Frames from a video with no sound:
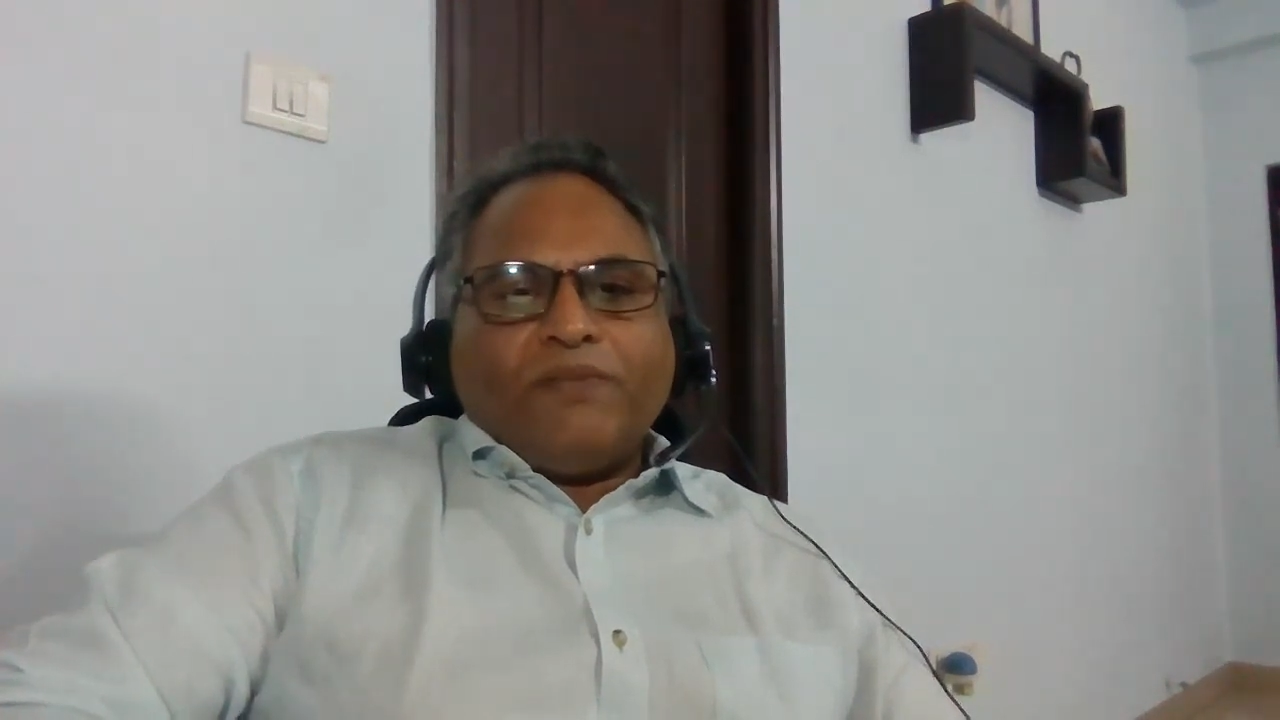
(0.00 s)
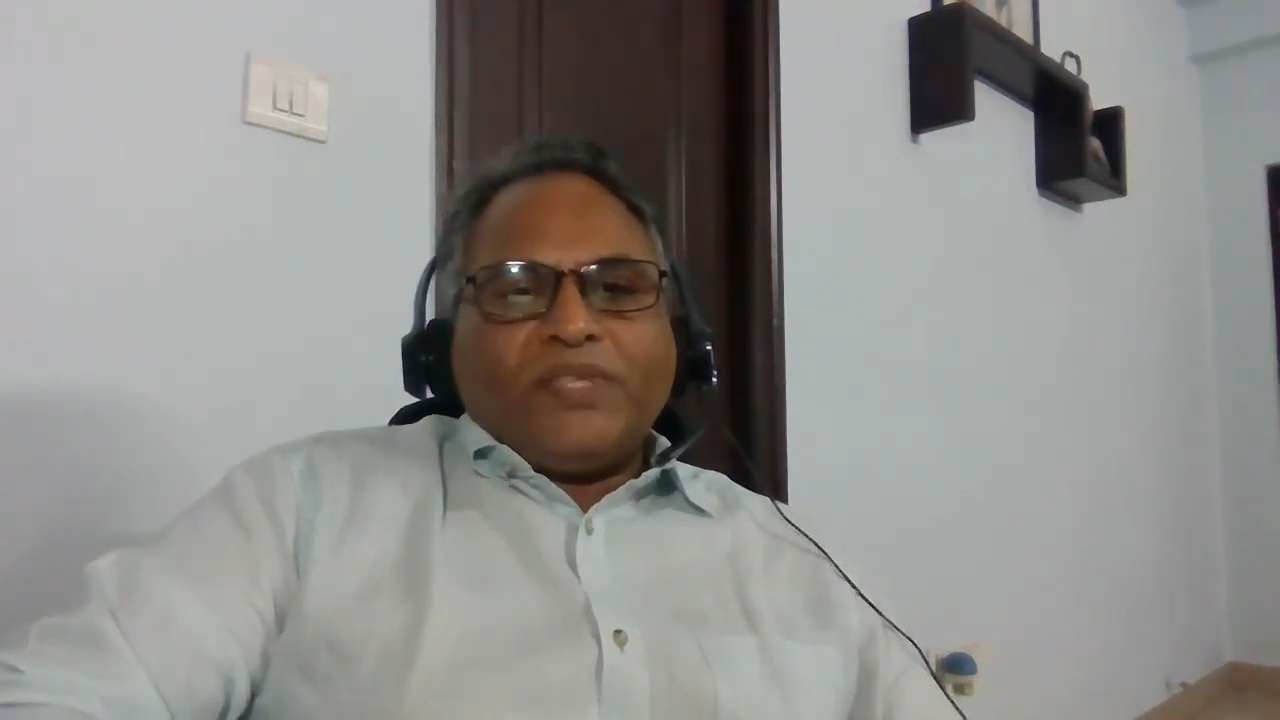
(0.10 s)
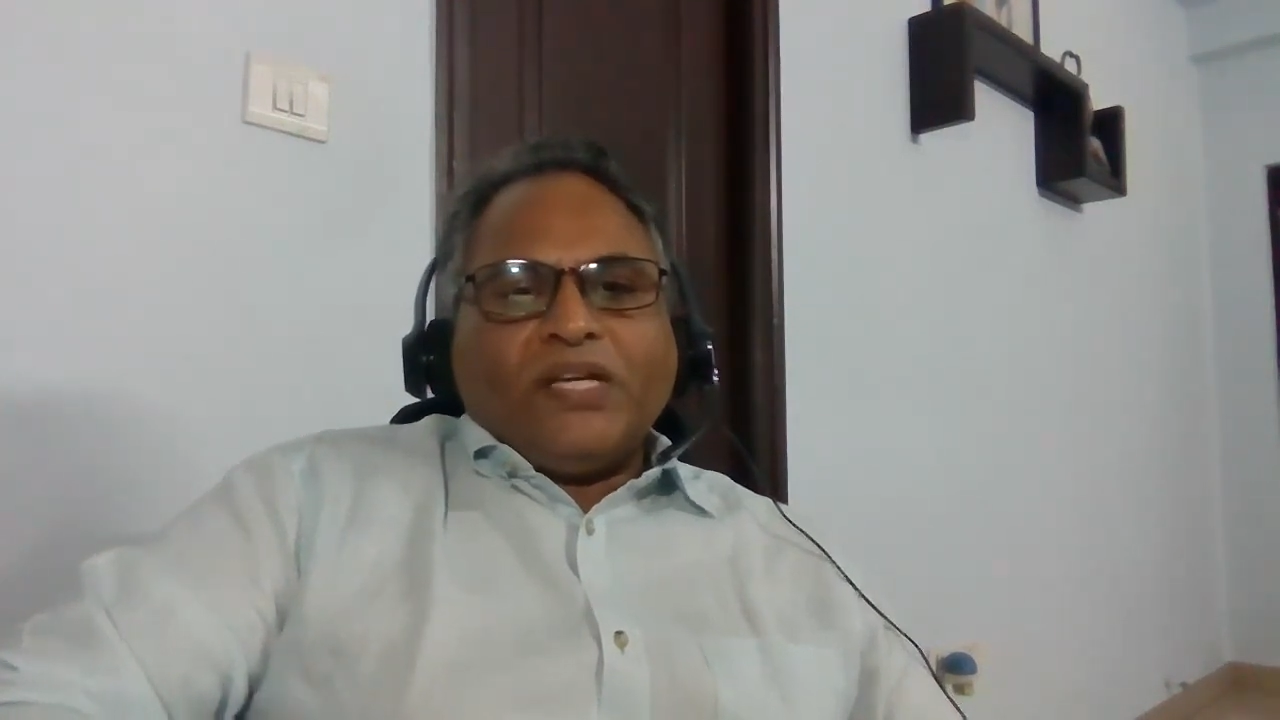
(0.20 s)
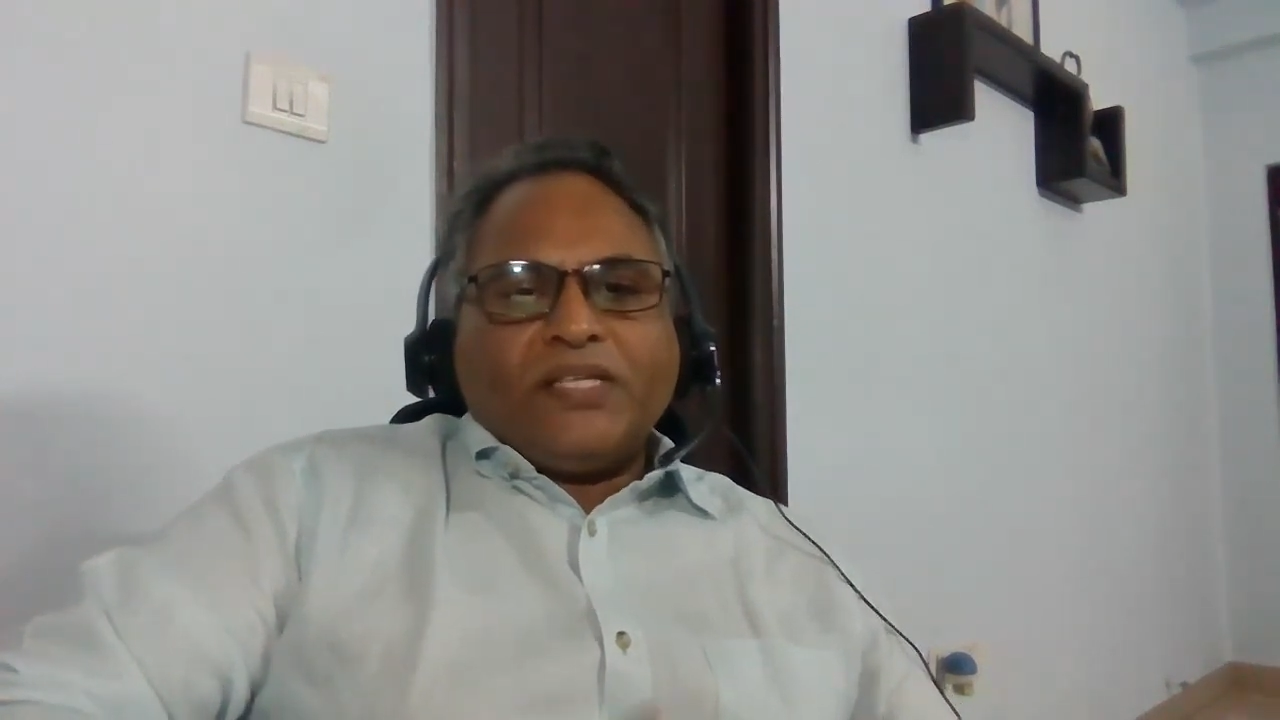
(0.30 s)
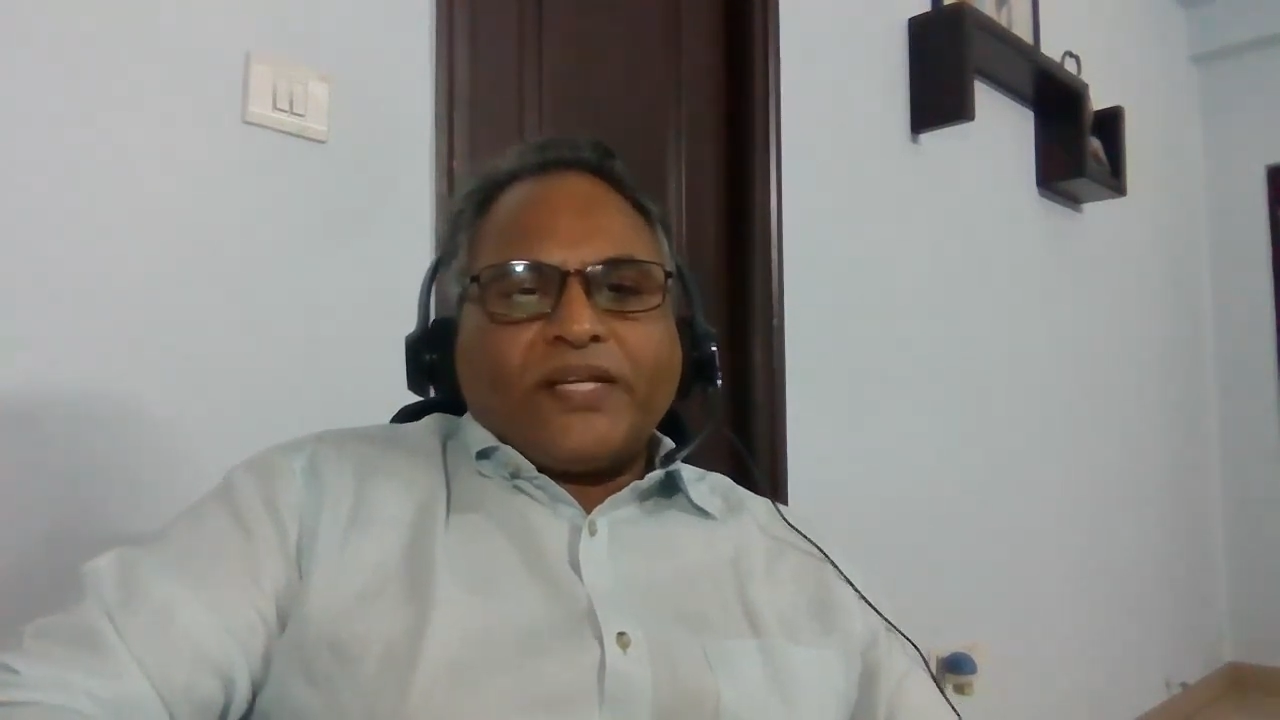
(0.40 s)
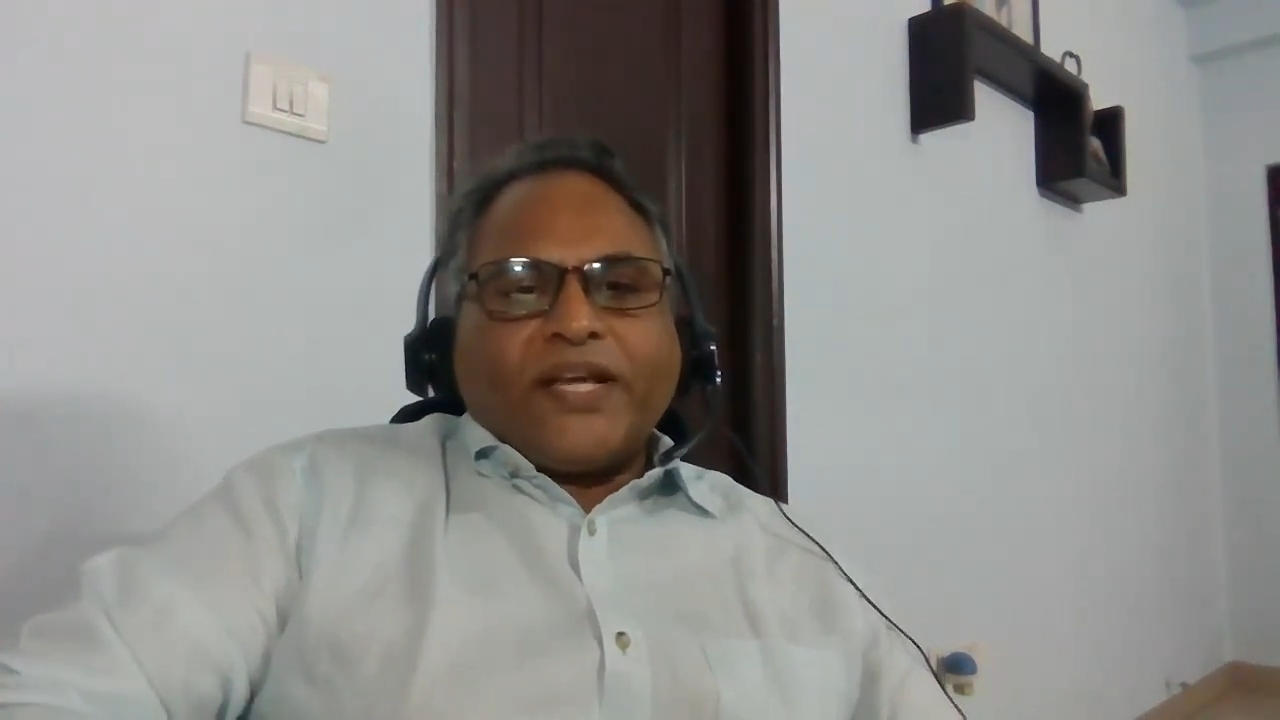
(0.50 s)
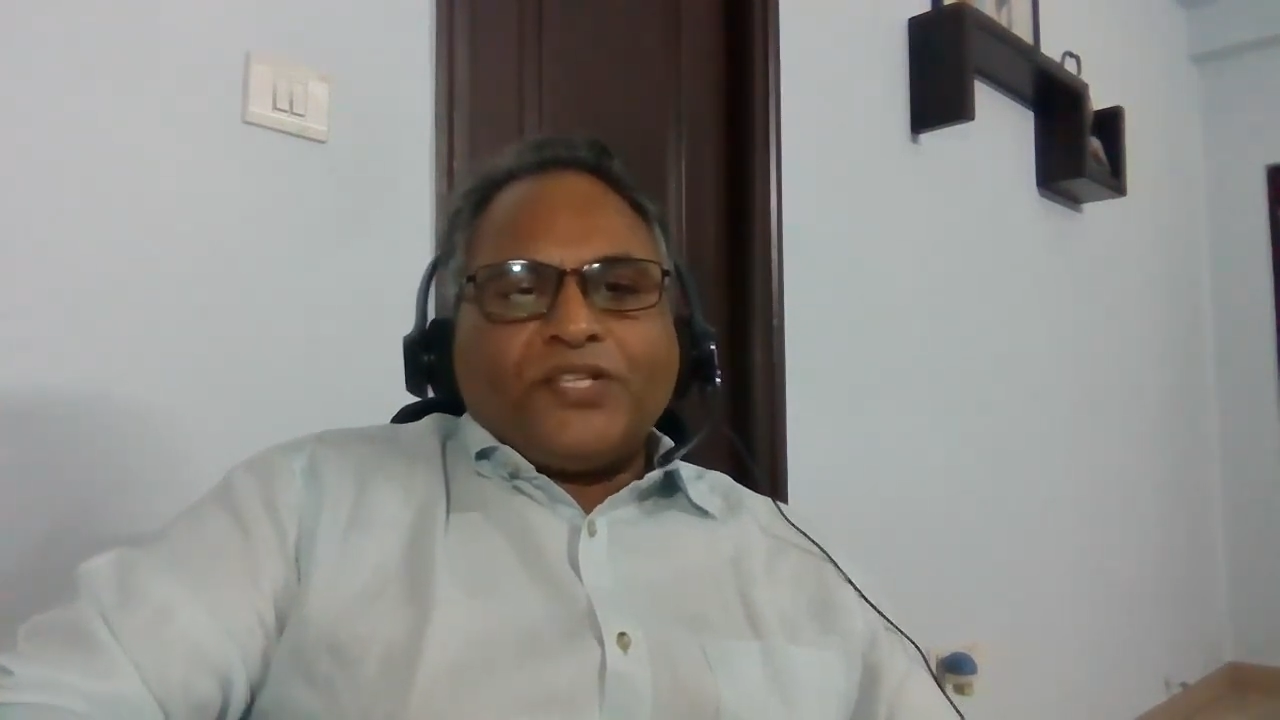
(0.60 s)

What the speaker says: So everything